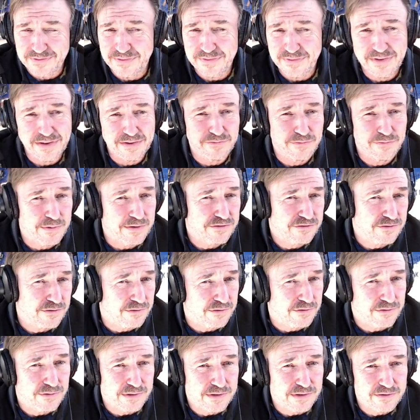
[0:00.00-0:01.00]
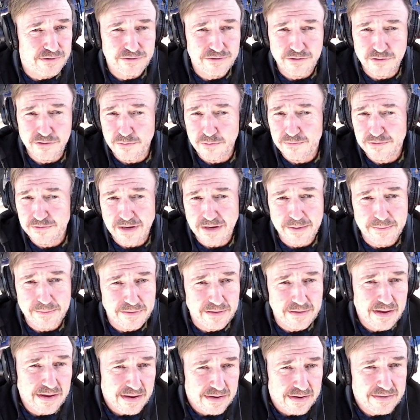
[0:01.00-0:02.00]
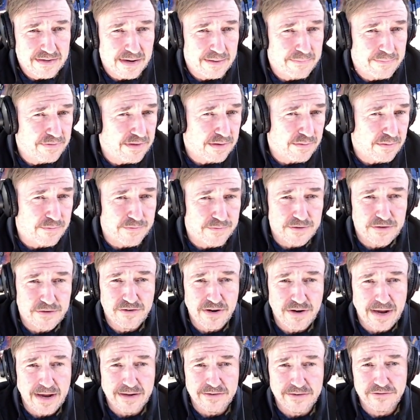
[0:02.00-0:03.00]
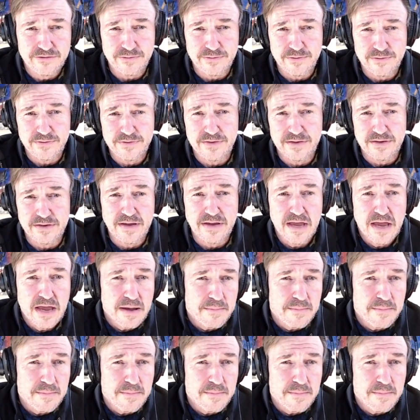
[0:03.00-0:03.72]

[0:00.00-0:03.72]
if we start doing a Zoom side type thing with a chat sort of thing.